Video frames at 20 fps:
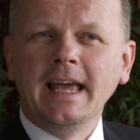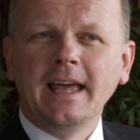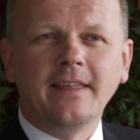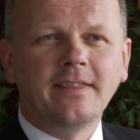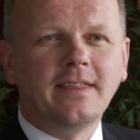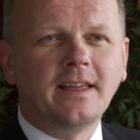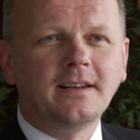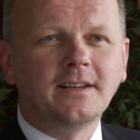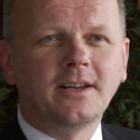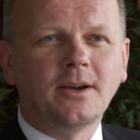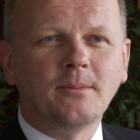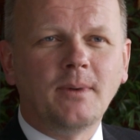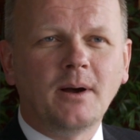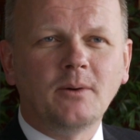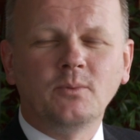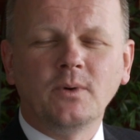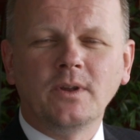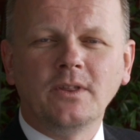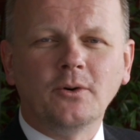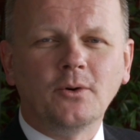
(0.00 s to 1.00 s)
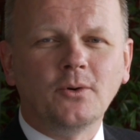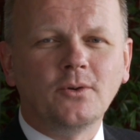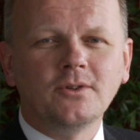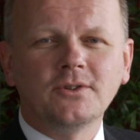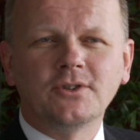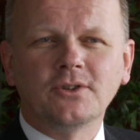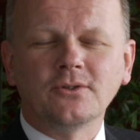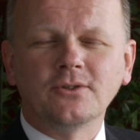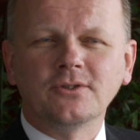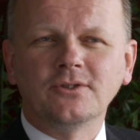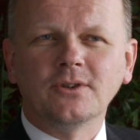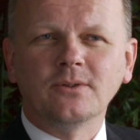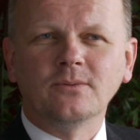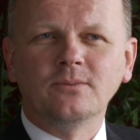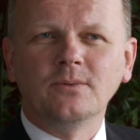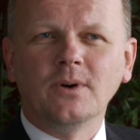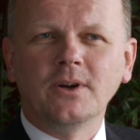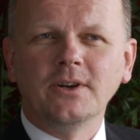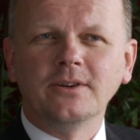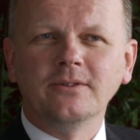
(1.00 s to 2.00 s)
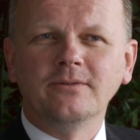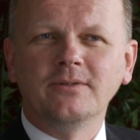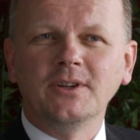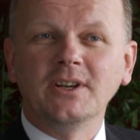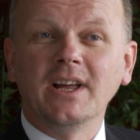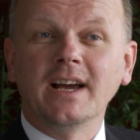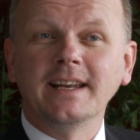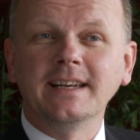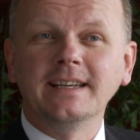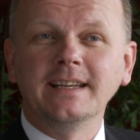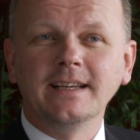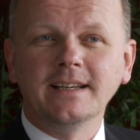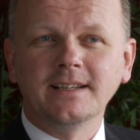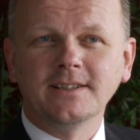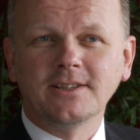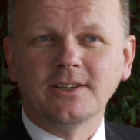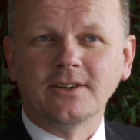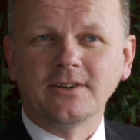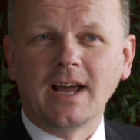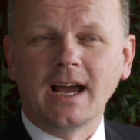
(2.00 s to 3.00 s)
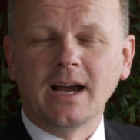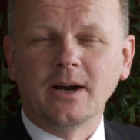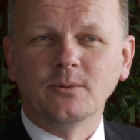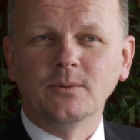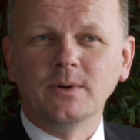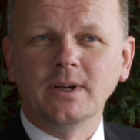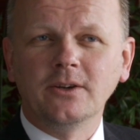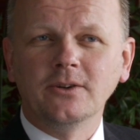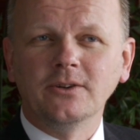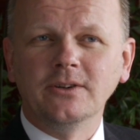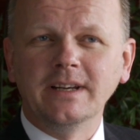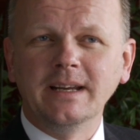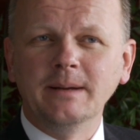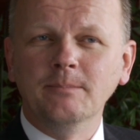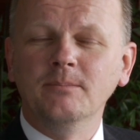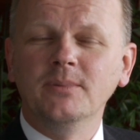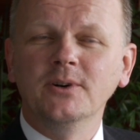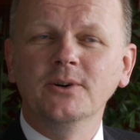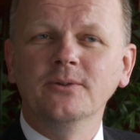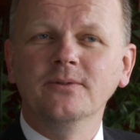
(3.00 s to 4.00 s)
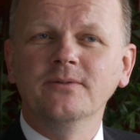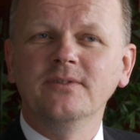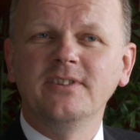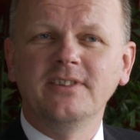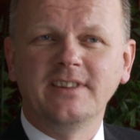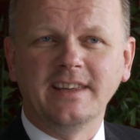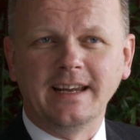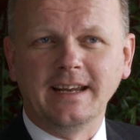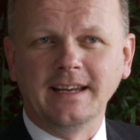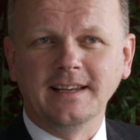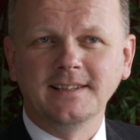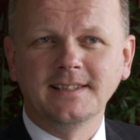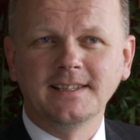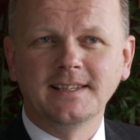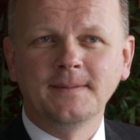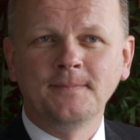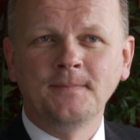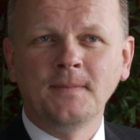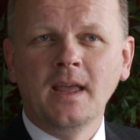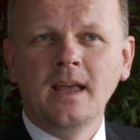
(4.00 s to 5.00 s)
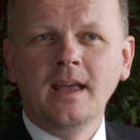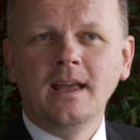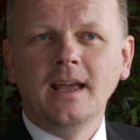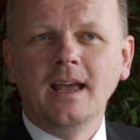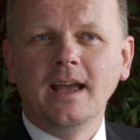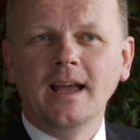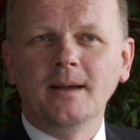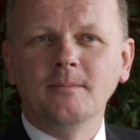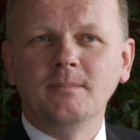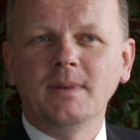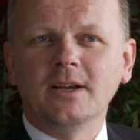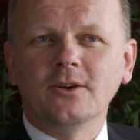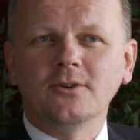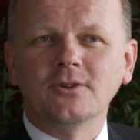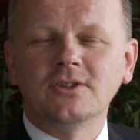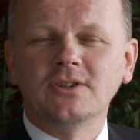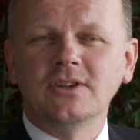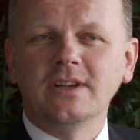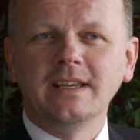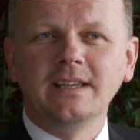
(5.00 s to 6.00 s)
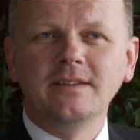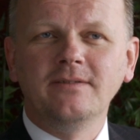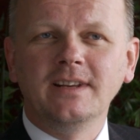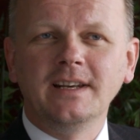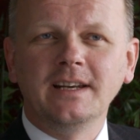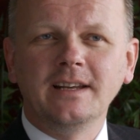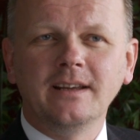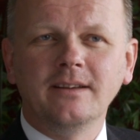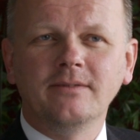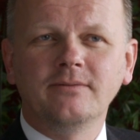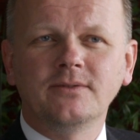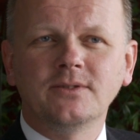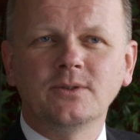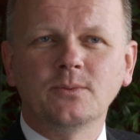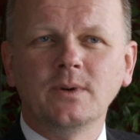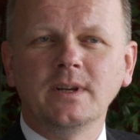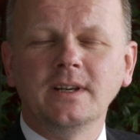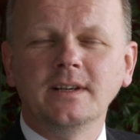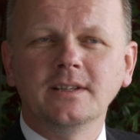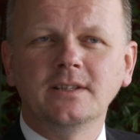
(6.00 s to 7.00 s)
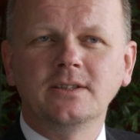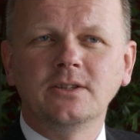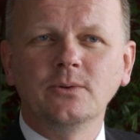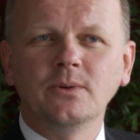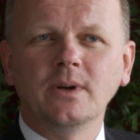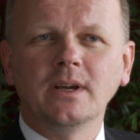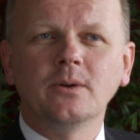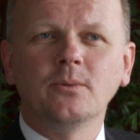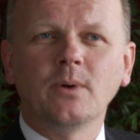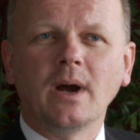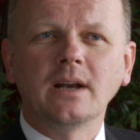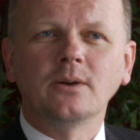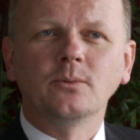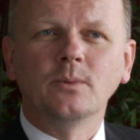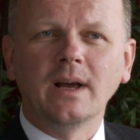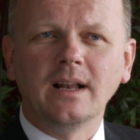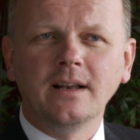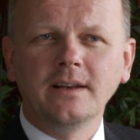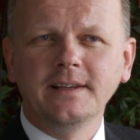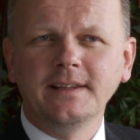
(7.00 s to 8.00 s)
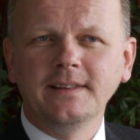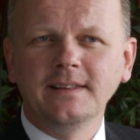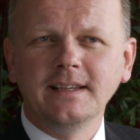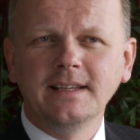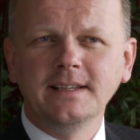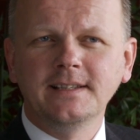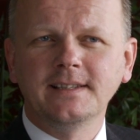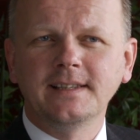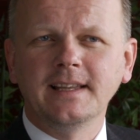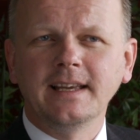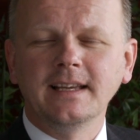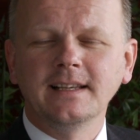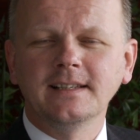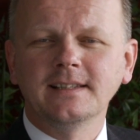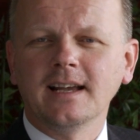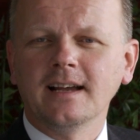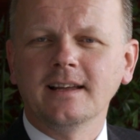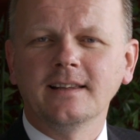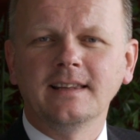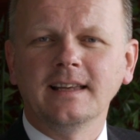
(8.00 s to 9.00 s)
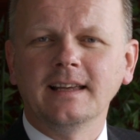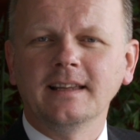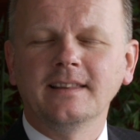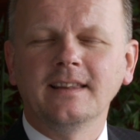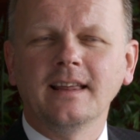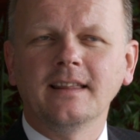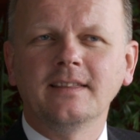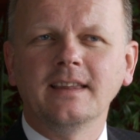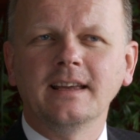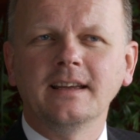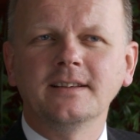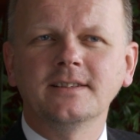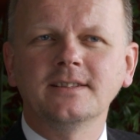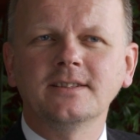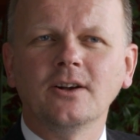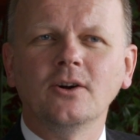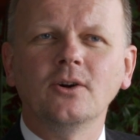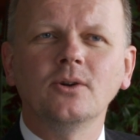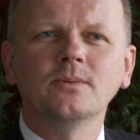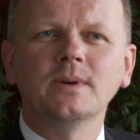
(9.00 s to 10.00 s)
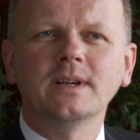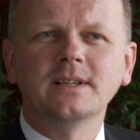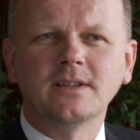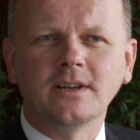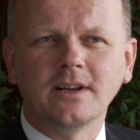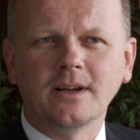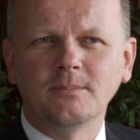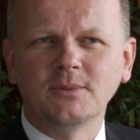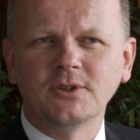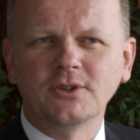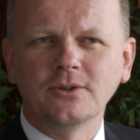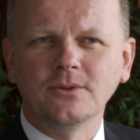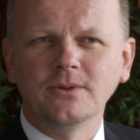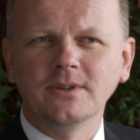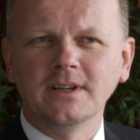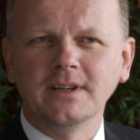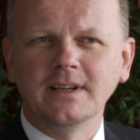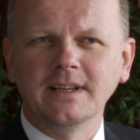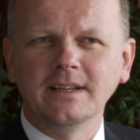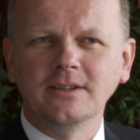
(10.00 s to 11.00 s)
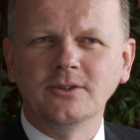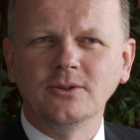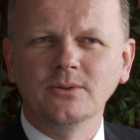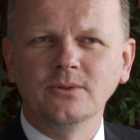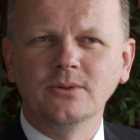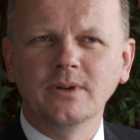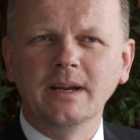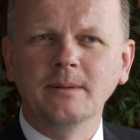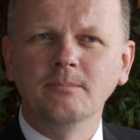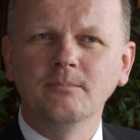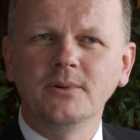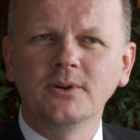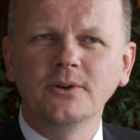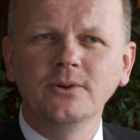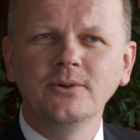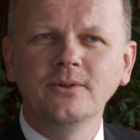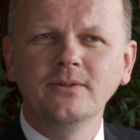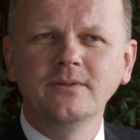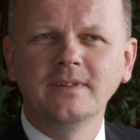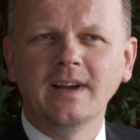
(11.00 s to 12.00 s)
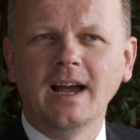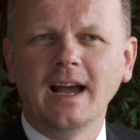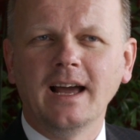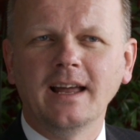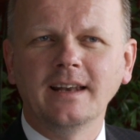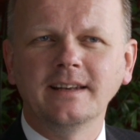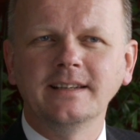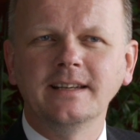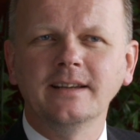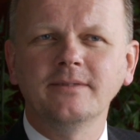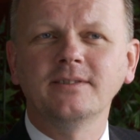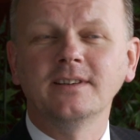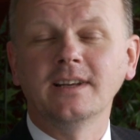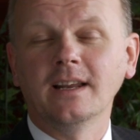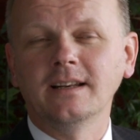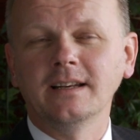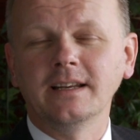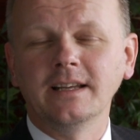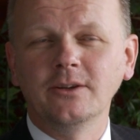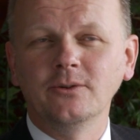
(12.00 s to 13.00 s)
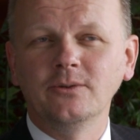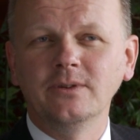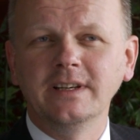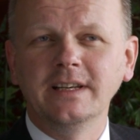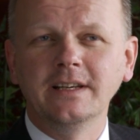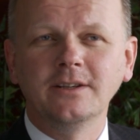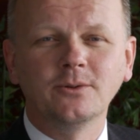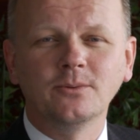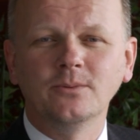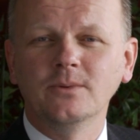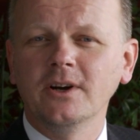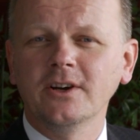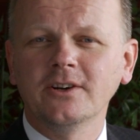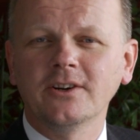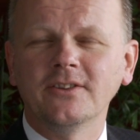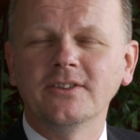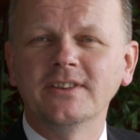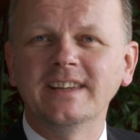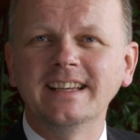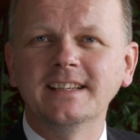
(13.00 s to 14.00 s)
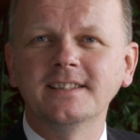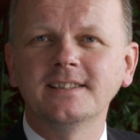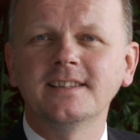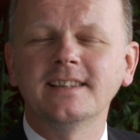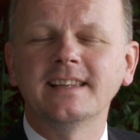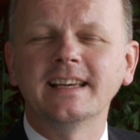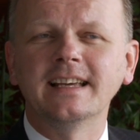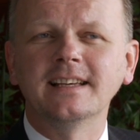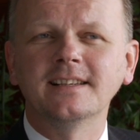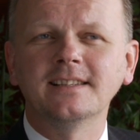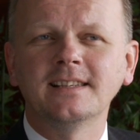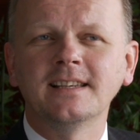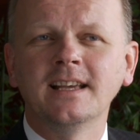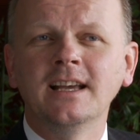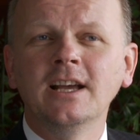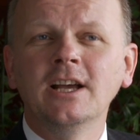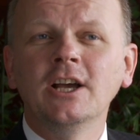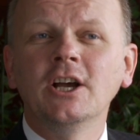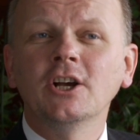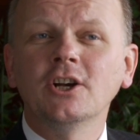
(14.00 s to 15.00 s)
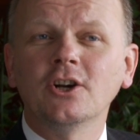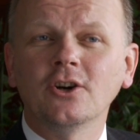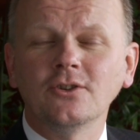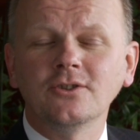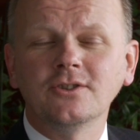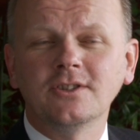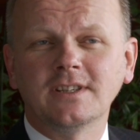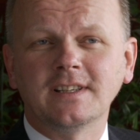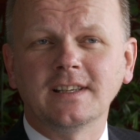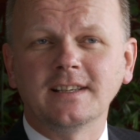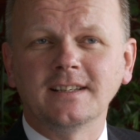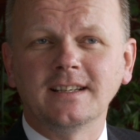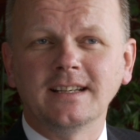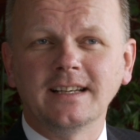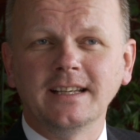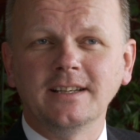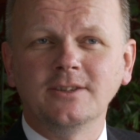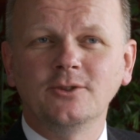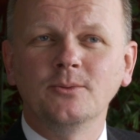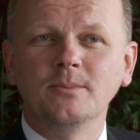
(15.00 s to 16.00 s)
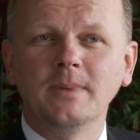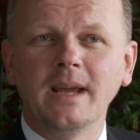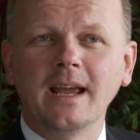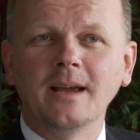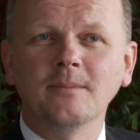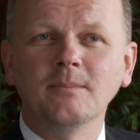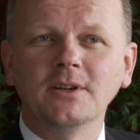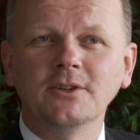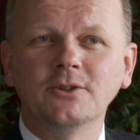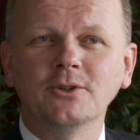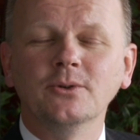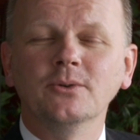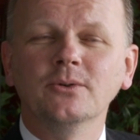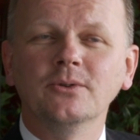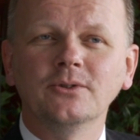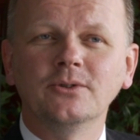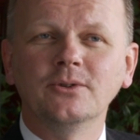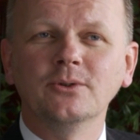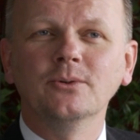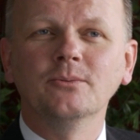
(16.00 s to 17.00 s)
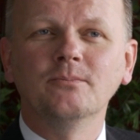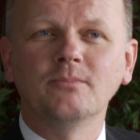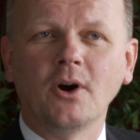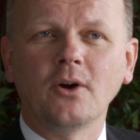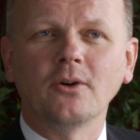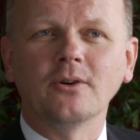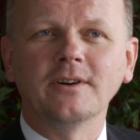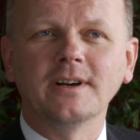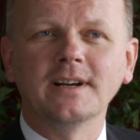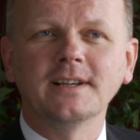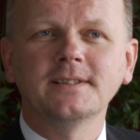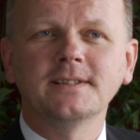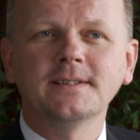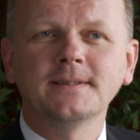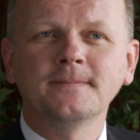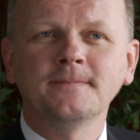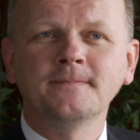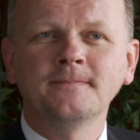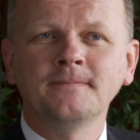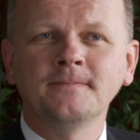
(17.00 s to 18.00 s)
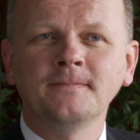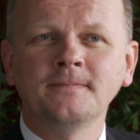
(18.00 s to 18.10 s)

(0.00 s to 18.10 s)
and then come up with all sorts of wonderful ideas on how we could improve things. Because even if Sweden is doing quite well in these things, I think that there's always an opportunity to improve, and definitely you need to work on these things constantly to be able to progress.